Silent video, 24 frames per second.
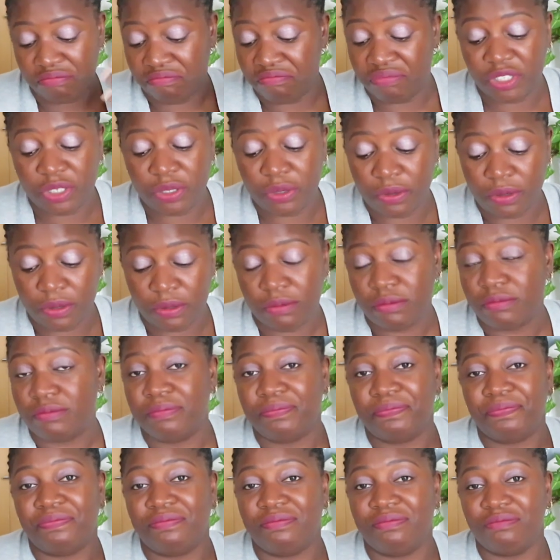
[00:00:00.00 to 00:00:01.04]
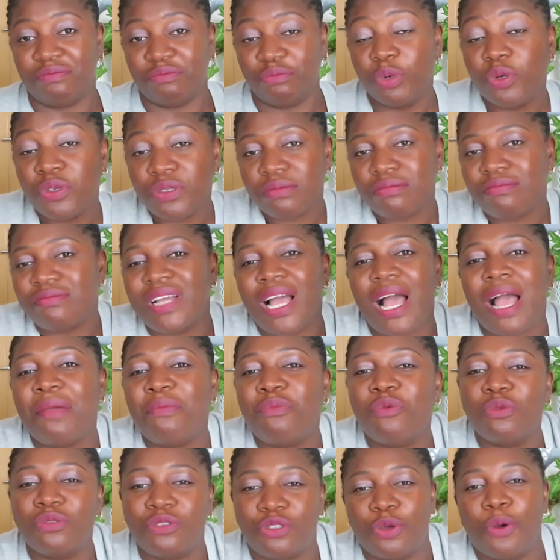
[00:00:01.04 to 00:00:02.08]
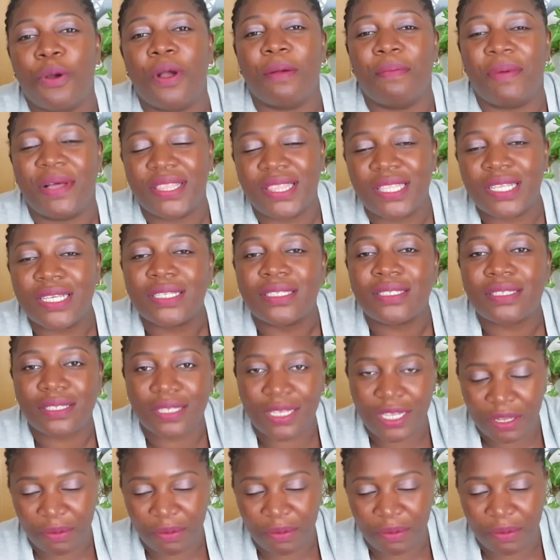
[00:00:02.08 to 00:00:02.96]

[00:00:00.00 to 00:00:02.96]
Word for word: So I will talk about this